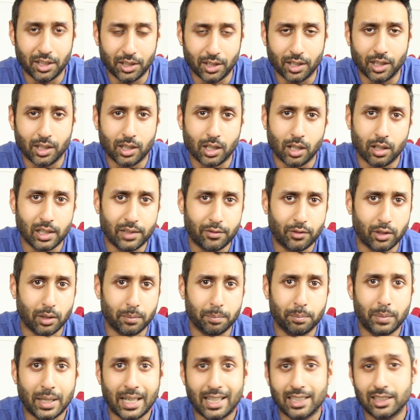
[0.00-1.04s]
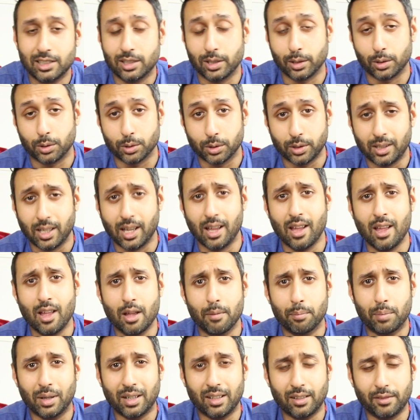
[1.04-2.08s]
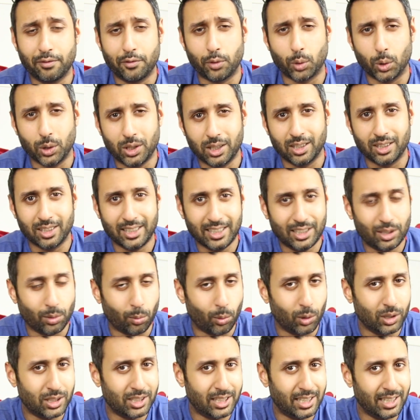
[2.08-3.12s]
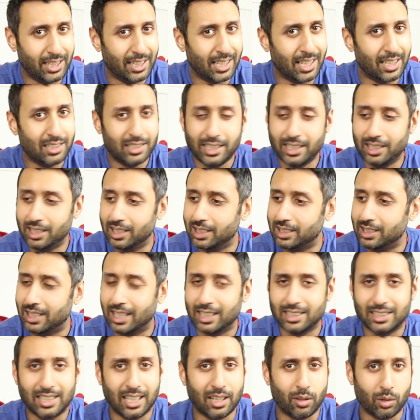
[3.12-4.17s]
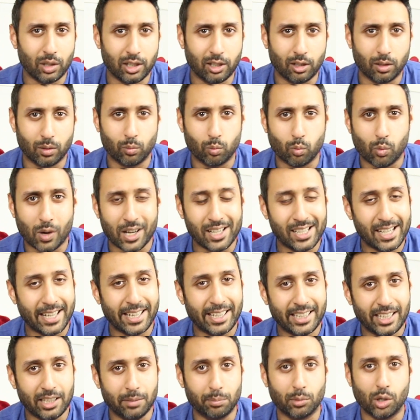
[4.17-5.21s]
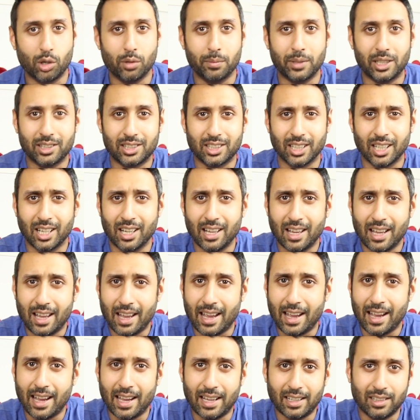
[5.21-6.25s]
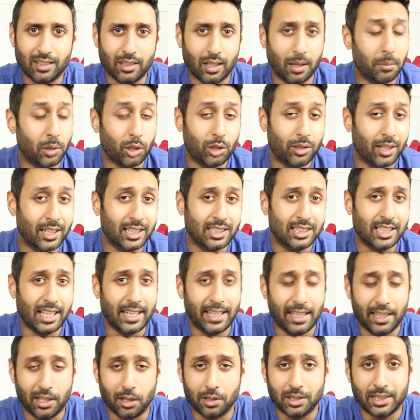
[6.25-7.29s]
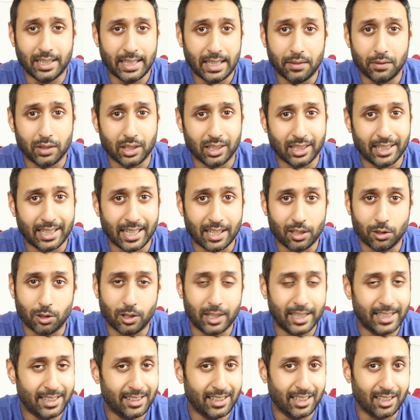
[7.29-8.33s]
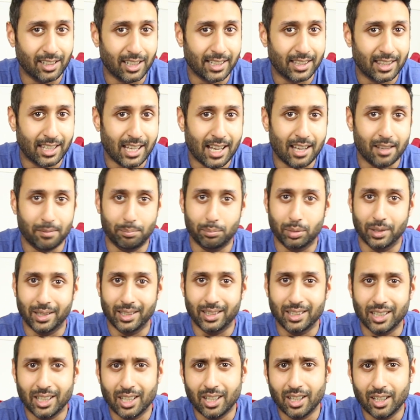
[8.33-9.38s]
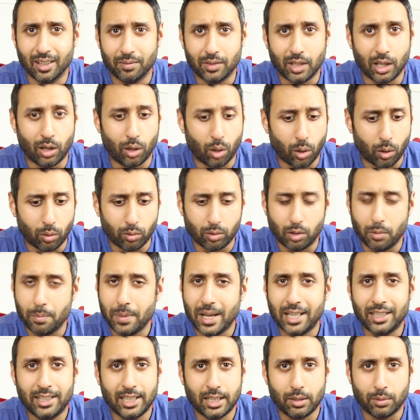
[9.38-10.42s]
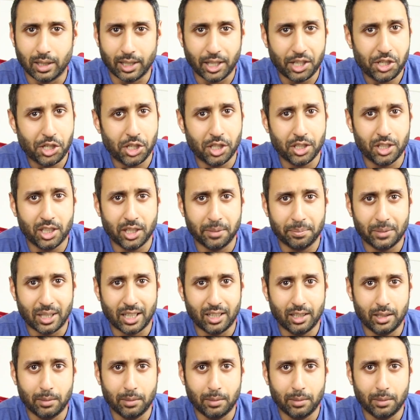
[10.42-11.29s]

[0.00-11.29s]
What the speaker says: you know, going from bad to good. But unfortunately, towards the end, he just has that little 180 moment, and I'm not trying to say he goes evil again or anything like that, but the whole romantic relationship that